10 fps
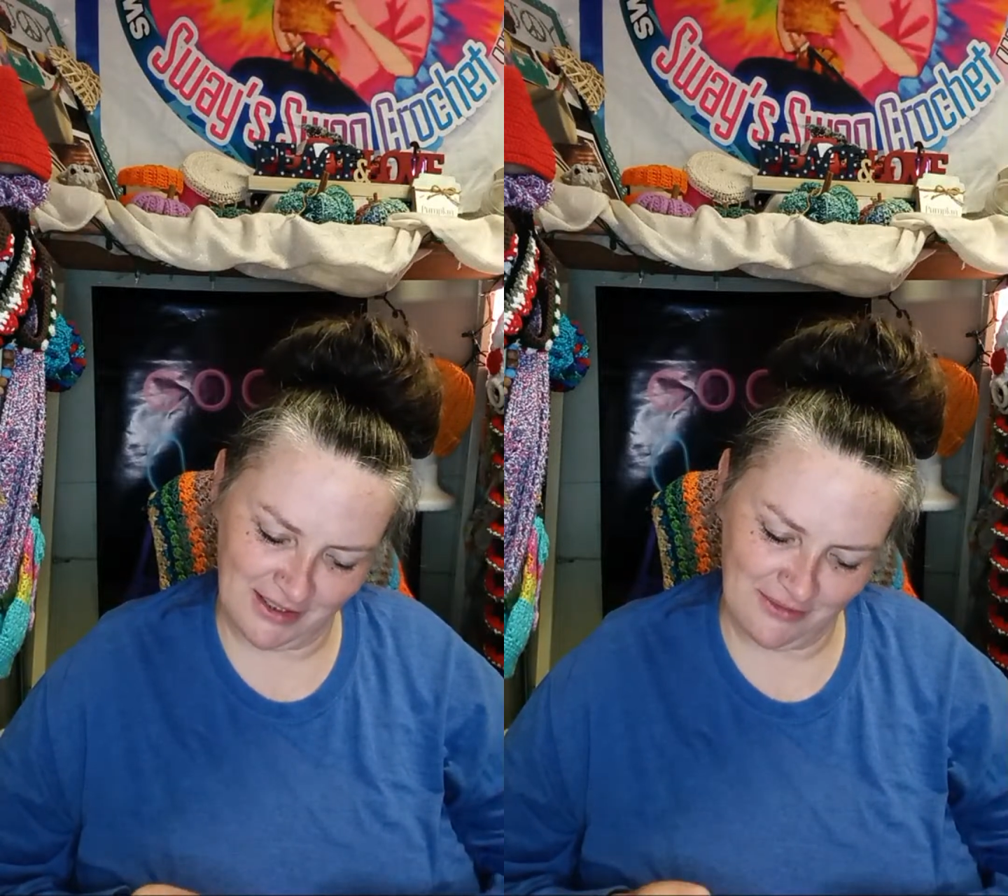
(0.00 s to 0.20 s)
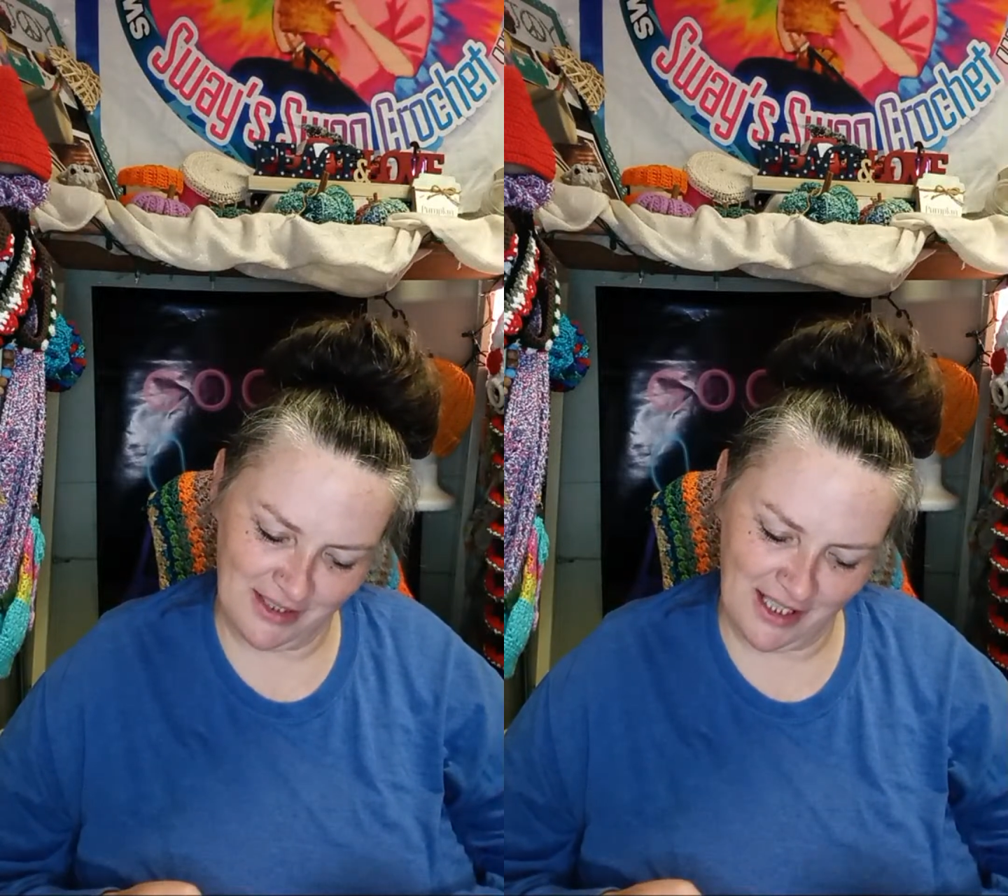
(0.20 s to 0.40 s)

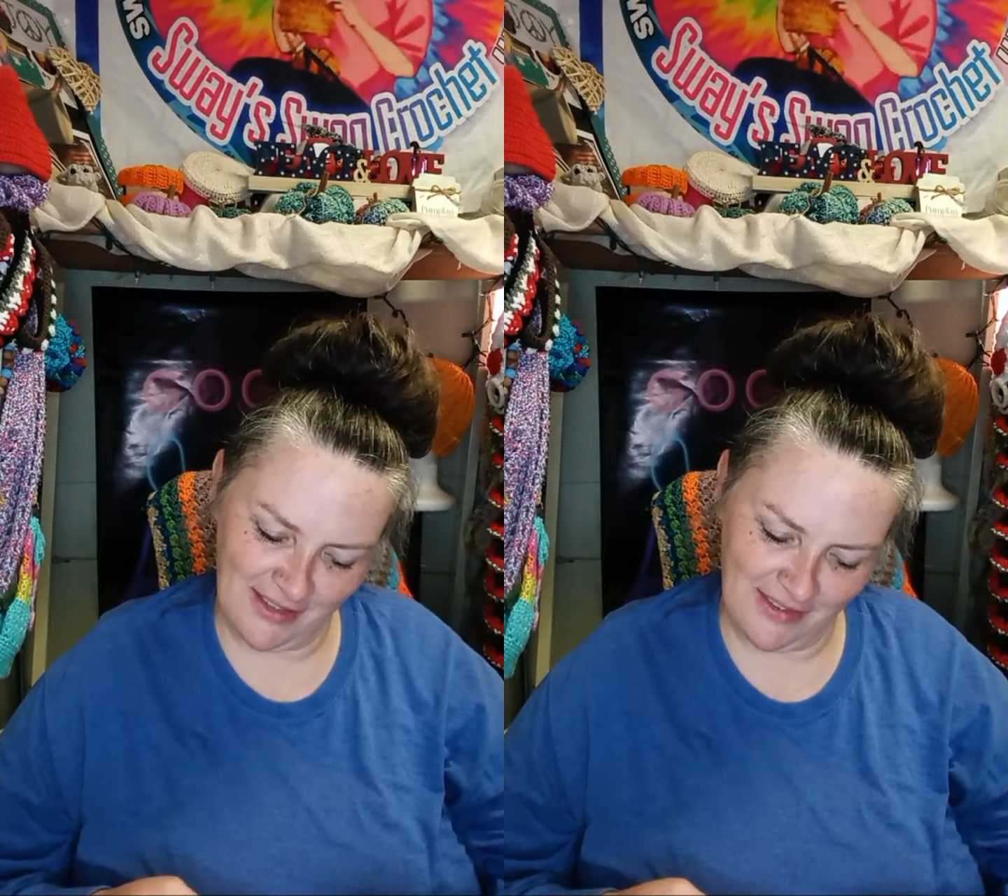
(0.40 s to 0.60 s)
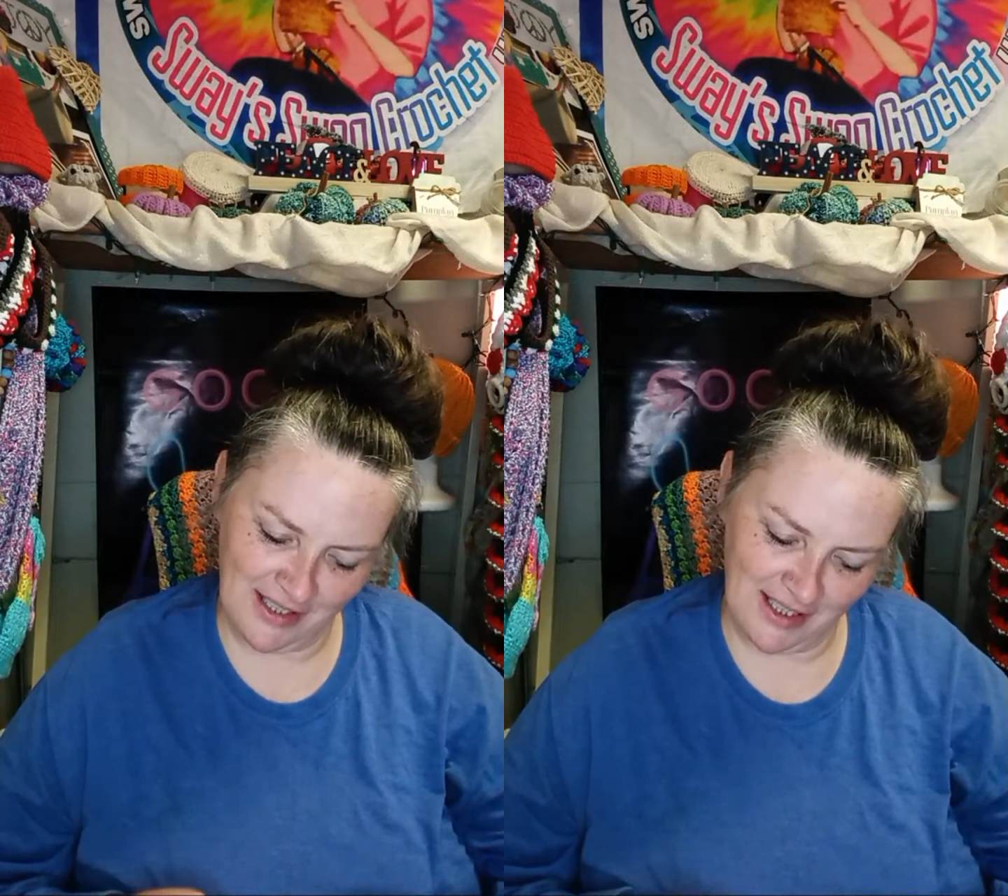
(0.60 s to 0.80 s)
with that
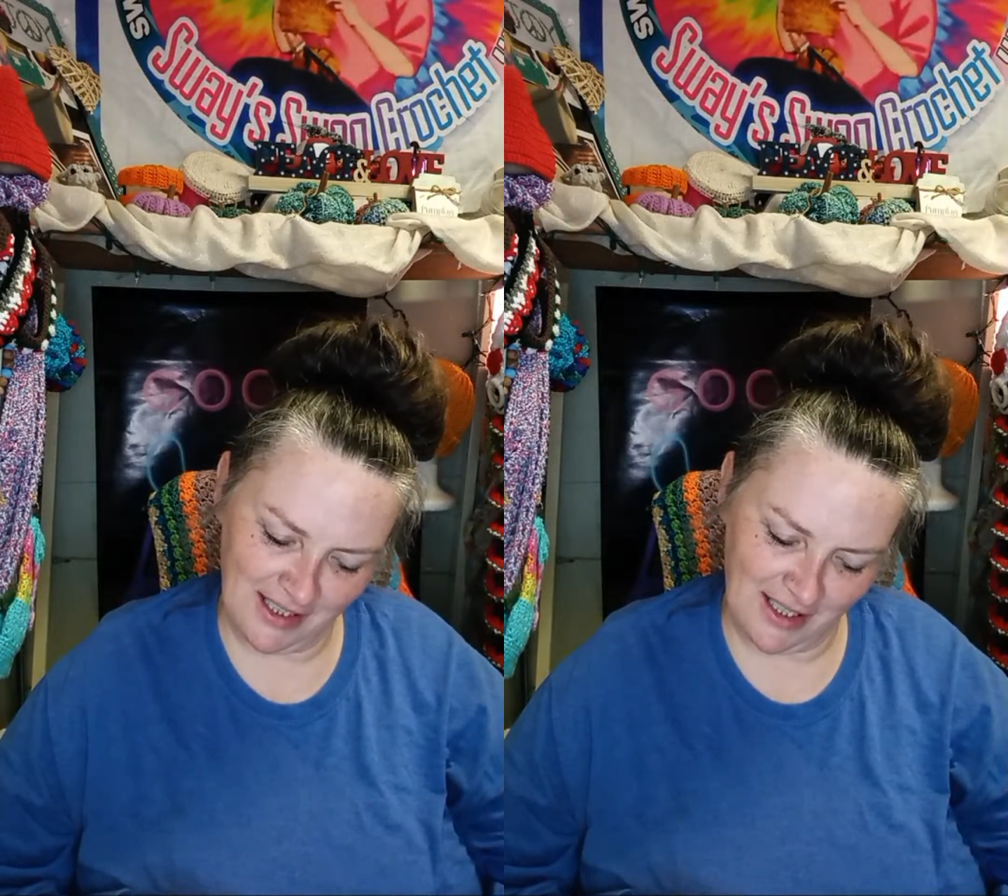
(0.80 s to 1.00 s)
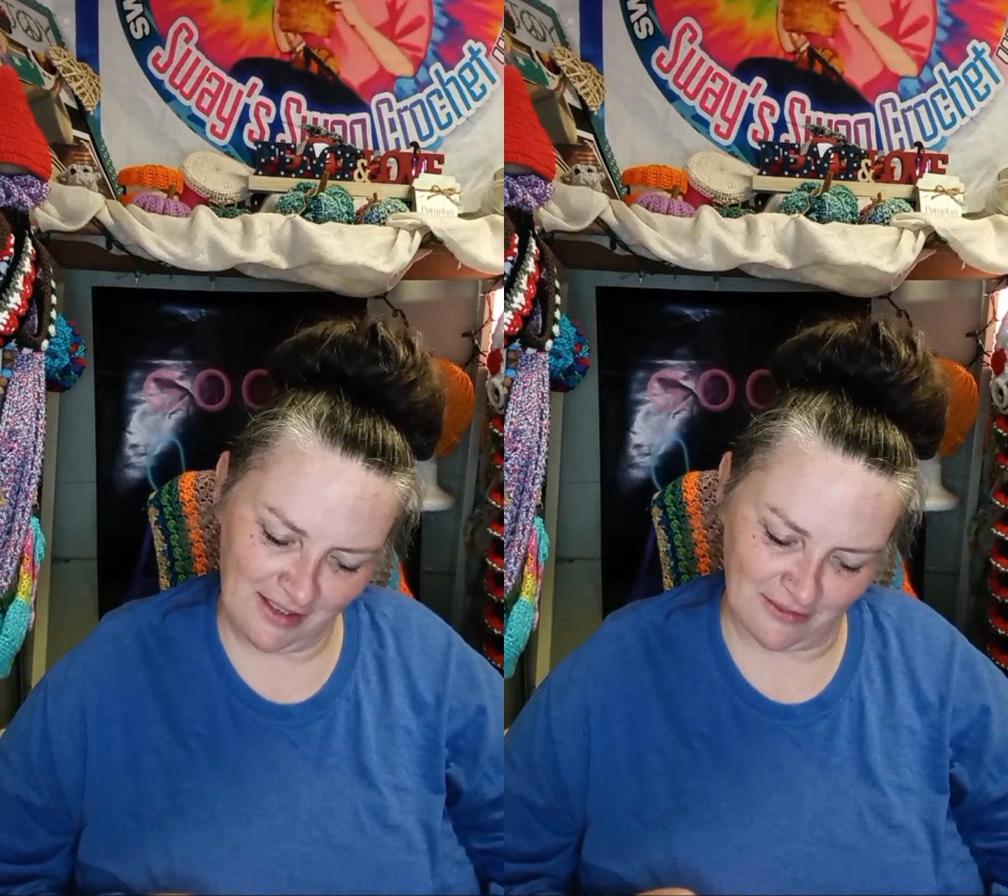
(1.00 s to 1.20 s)
thing?
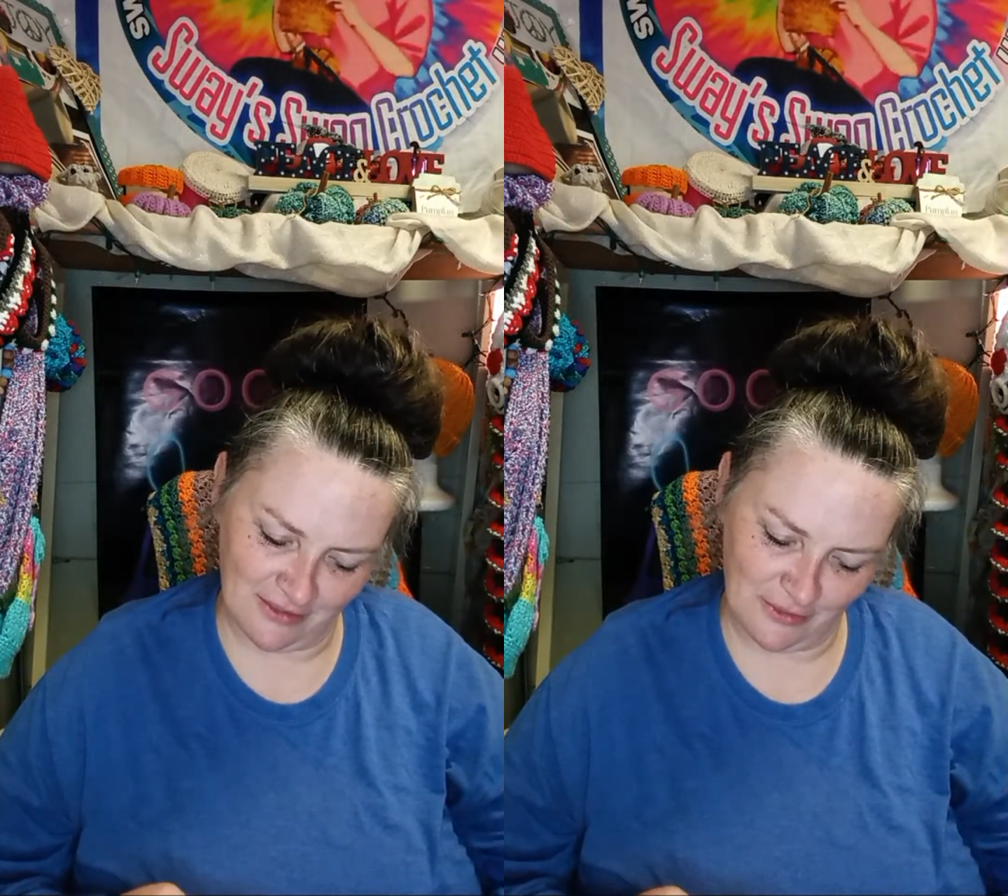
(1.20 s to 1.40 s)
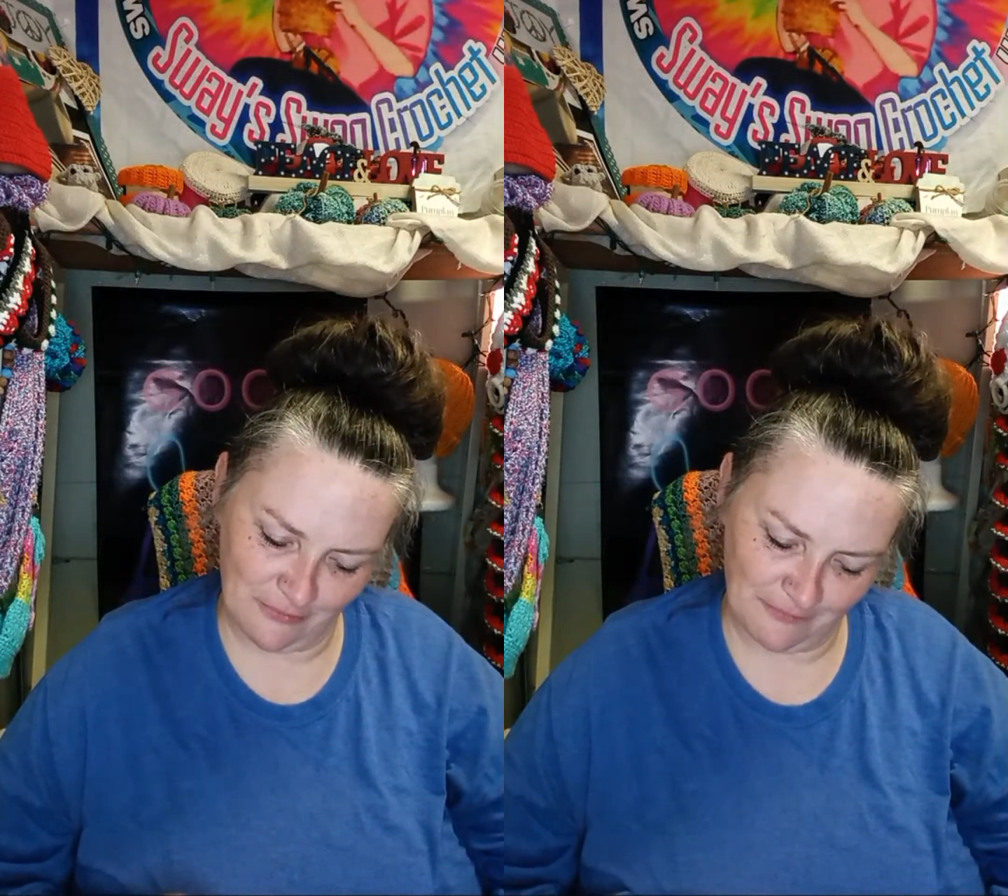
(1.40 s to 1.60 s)
I don't know."